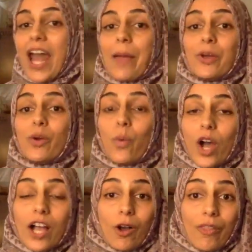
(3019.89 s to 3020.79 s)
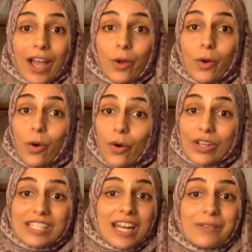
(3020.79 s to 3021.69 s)
And I'm going to work on that
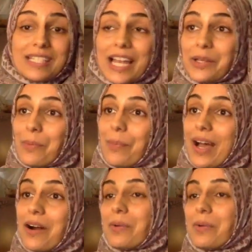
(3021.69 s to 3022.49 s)
course that I was telling you about.